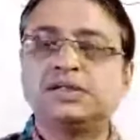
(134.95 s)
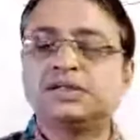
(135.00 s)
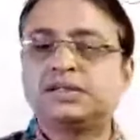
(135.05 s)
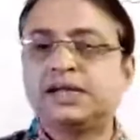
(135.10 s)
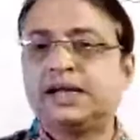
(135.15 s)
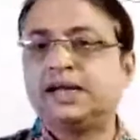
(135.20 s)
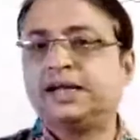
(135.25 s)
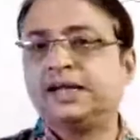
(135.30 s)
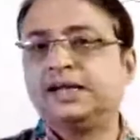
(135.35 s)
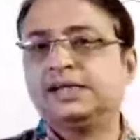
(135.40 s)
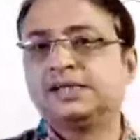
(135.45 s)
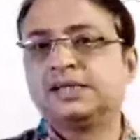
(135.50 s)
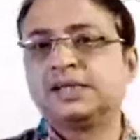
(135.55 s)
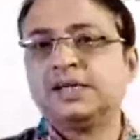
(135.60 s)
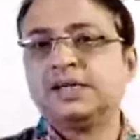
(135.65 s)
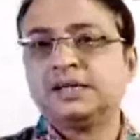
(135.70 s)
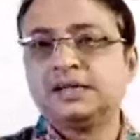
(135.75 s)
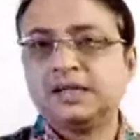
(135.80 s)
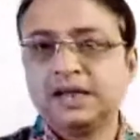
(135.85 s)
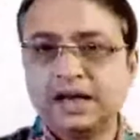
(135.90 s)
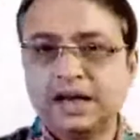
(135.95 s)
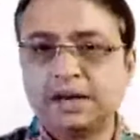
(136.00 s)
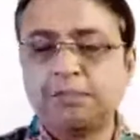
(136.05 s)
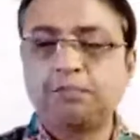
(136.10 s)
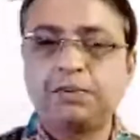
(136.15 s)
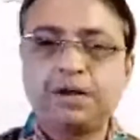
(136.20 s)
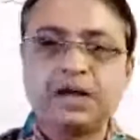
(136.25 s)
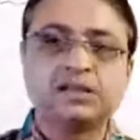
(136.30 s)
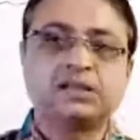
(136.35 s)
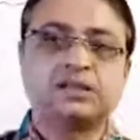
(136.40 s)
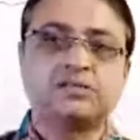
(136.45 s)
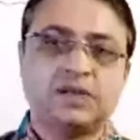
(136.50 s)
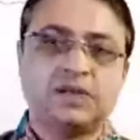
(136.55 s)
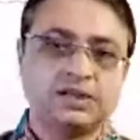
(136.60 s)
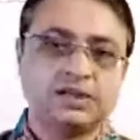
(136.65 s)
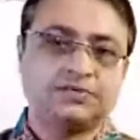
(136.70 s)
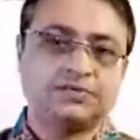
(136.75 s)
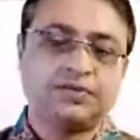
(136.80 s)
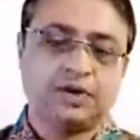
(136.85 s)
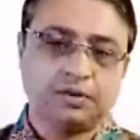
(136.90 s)
that is the Laplace
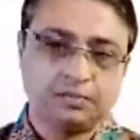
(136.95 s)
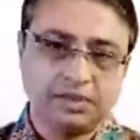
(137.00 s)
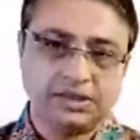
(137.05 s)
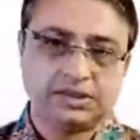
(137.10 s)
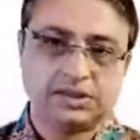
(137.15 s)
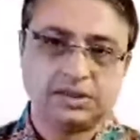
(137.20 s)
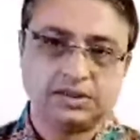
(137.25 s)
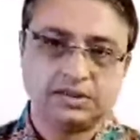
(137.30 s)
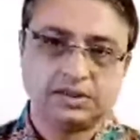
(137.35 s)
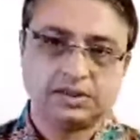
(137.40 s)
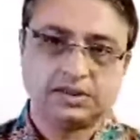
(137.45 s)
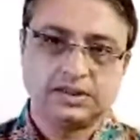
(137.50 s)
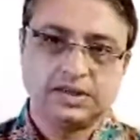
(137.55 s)
transformations.